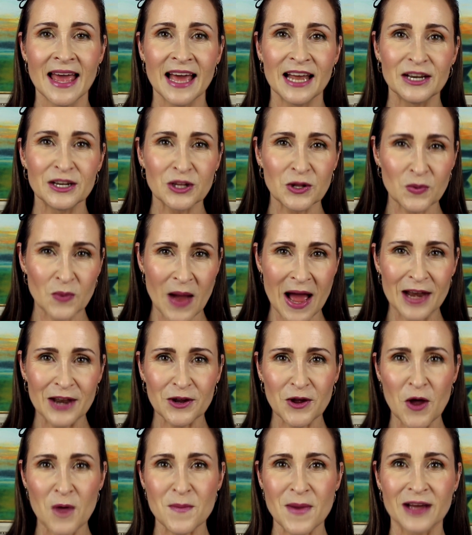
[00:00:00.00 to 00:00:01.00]
A little while
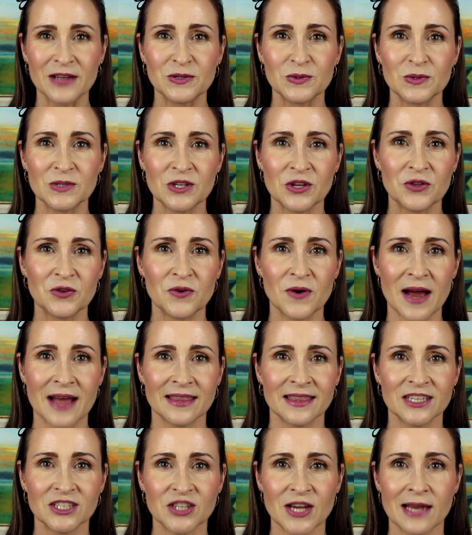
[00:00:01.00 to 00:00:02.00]
ago, my daughter threw
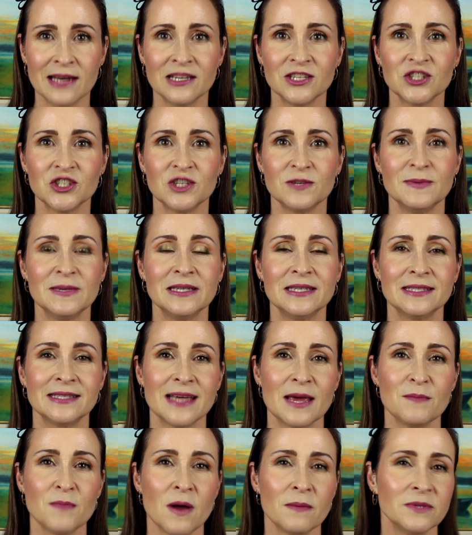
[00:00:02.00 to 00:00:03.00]
out the challenge to me to
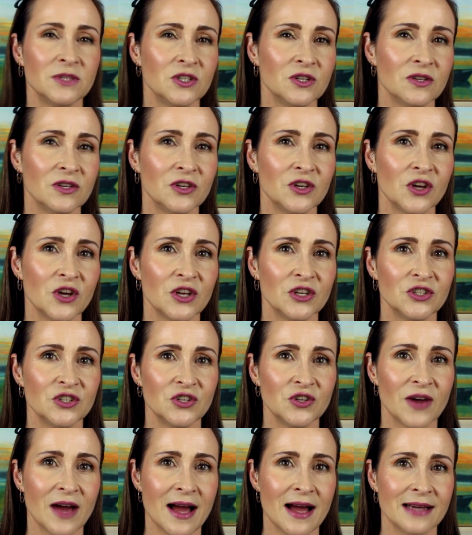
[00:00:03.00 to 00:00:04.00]
say, Mom, do you think you can do
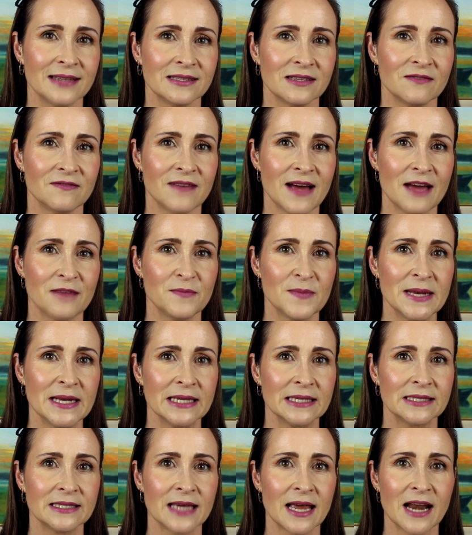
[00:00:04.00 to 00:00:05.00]
your eyes in 5
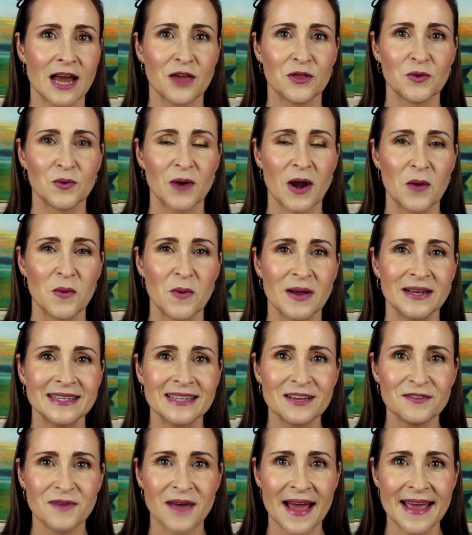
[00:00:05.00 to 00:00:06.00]
minutes? And I thought, I wonder
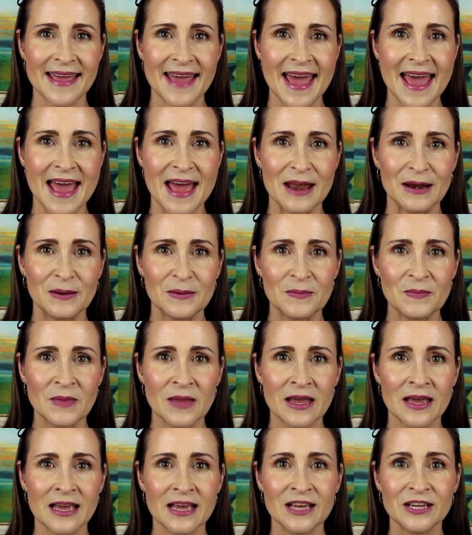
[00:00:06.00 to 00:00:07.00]
if I can.
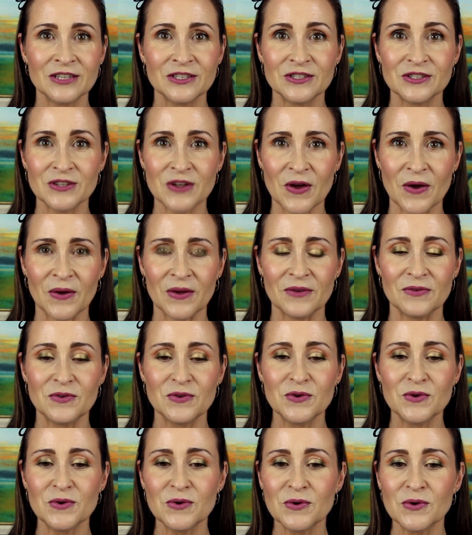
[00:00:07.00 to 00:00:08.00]
So if
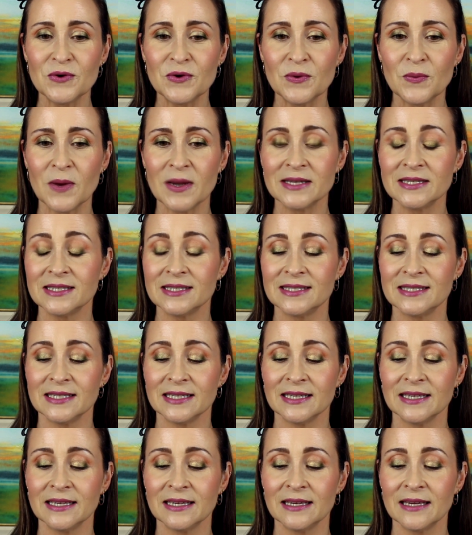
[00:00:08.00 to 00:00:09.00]
you want to
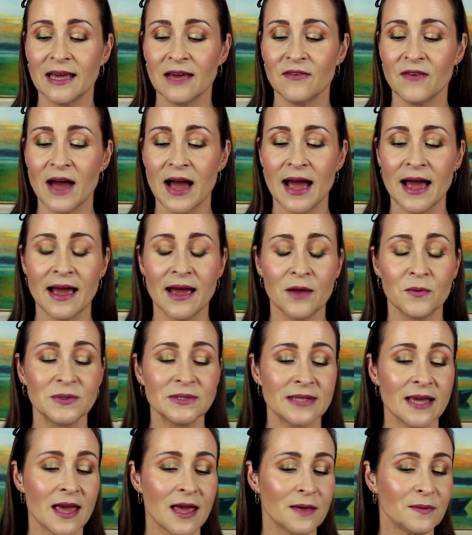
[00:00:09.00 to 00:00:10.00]
see if I
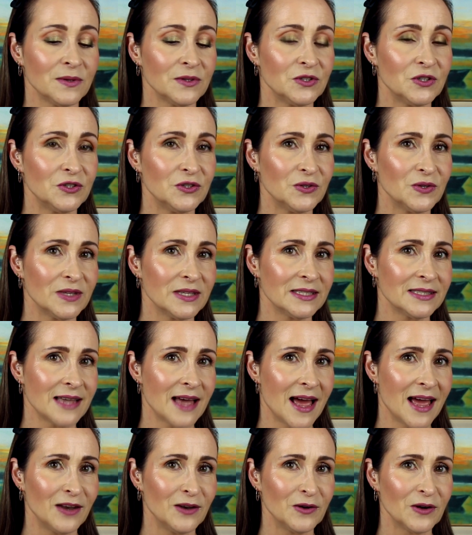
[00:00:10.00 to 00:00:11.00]
was able to do this
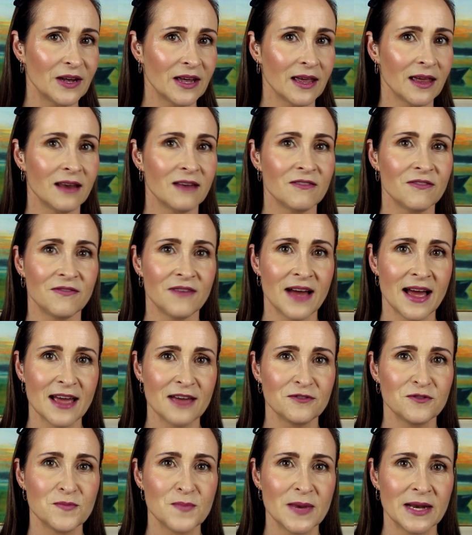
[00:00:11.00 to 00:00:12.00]
eye look in
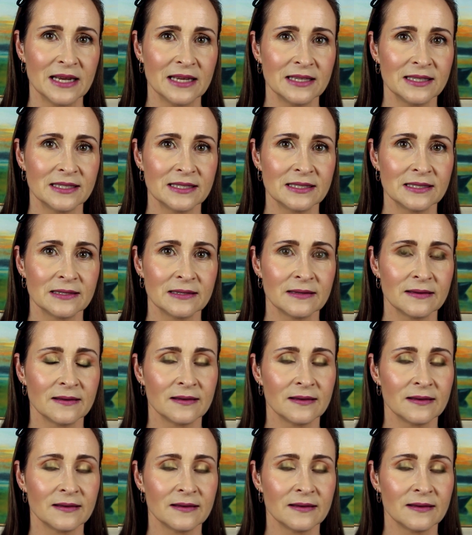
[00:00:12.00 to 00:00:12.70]
5 minutes